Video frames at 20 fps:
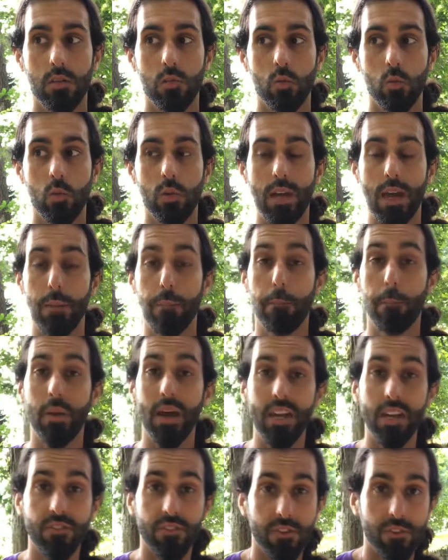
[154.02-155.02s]
Would I
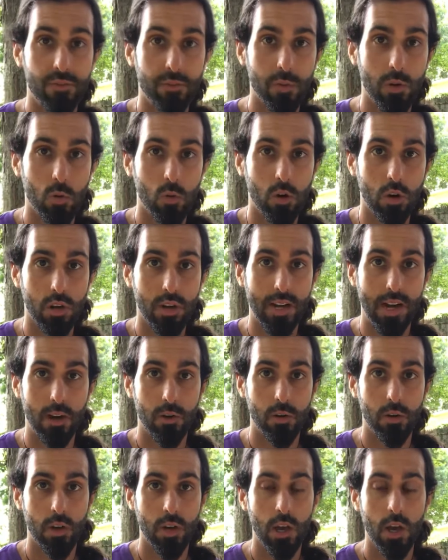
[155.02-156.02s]
benefit from a
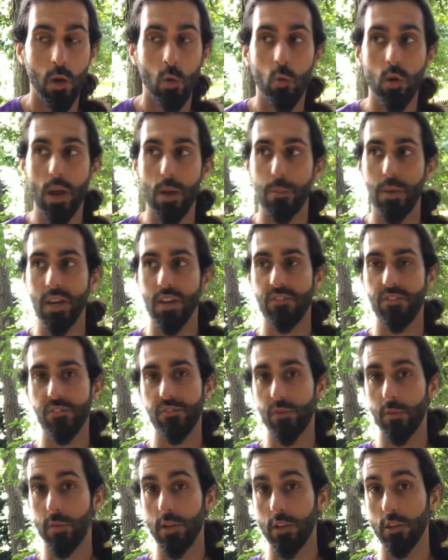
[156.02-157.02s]
workout? Would I
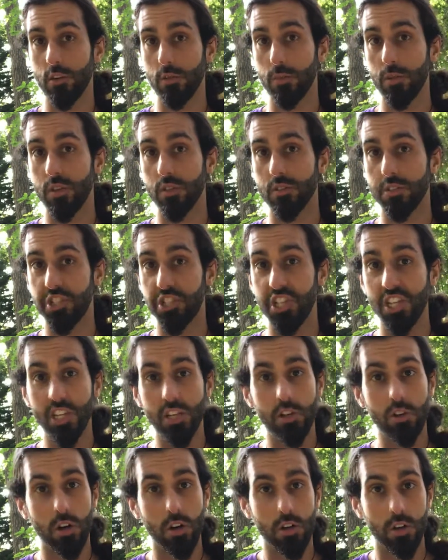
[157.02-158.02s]
benefit from a little bit of
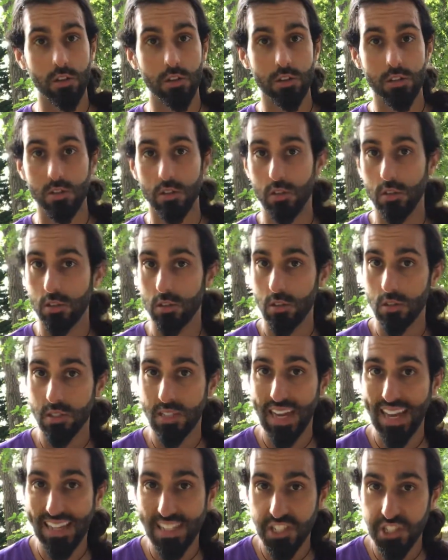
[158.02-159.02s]
Qigong or
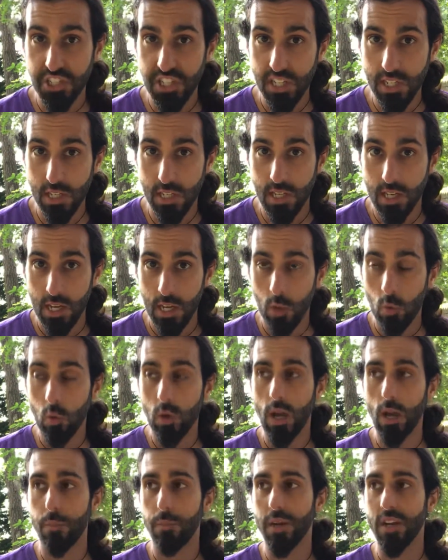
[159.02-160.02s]
Tai Chi?
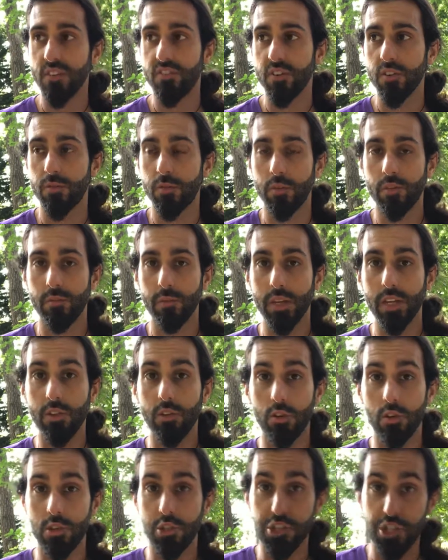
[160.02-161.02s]
Would I benefit from
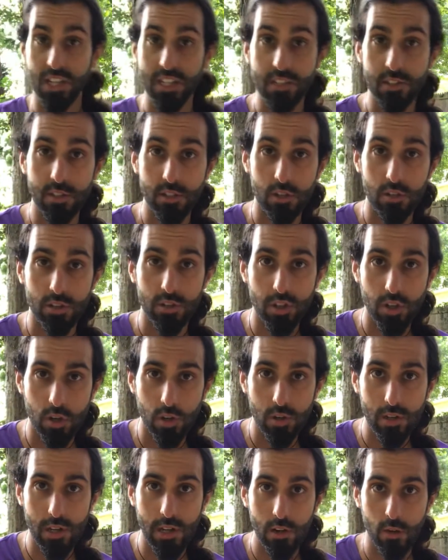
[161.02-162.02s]
either gentle
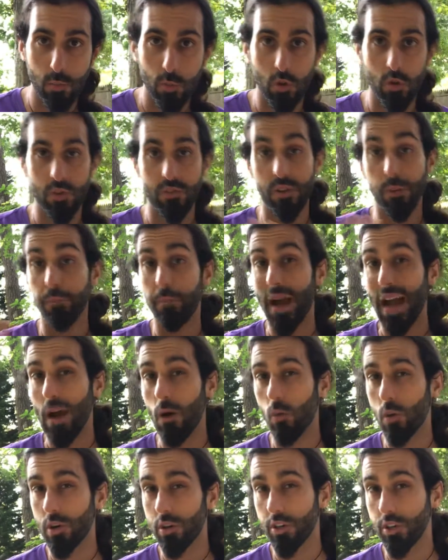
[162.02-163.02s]
yoga or more of a
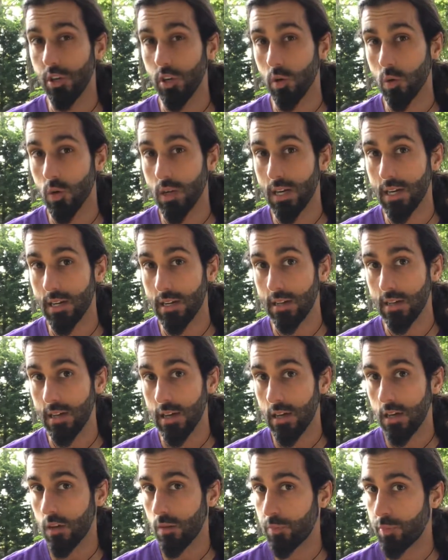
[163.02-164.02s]
power yoga
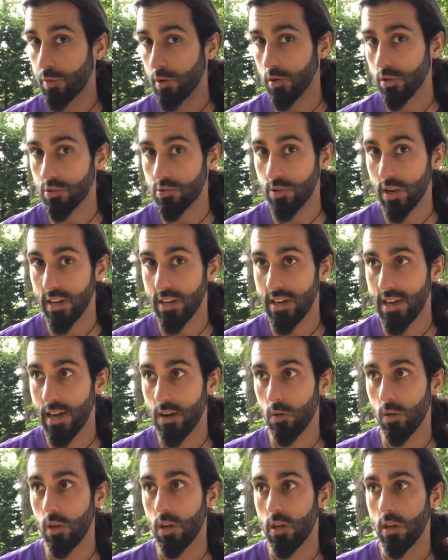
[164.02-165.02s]
approach right
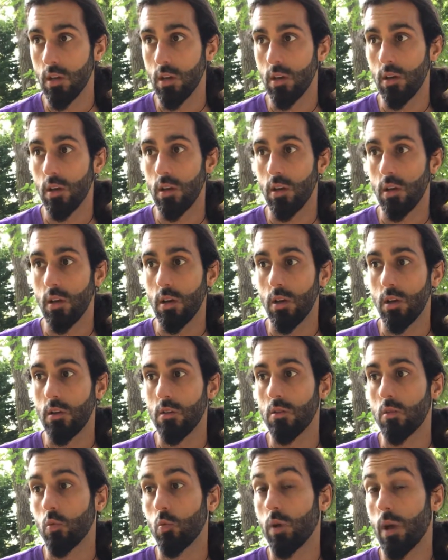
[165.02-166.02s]
now?
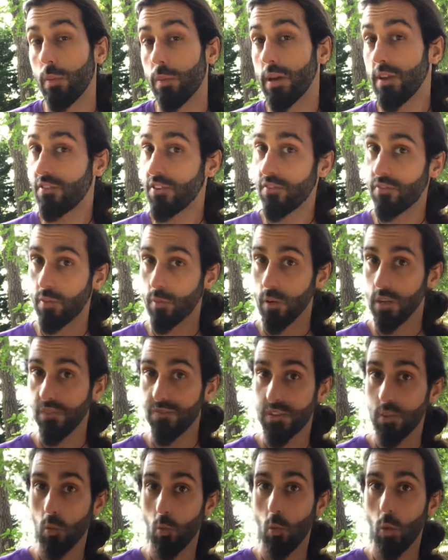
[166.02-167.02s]
Would I benefit from
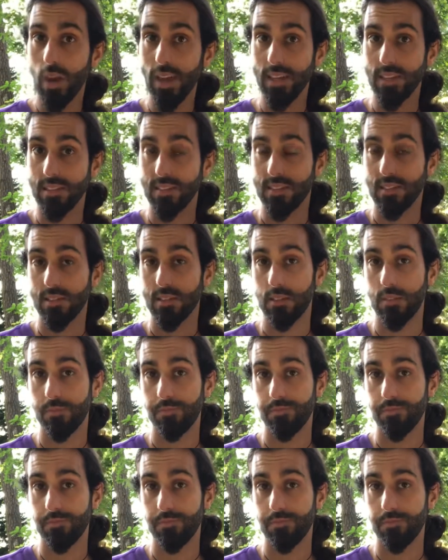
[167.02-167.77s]
lifting weights?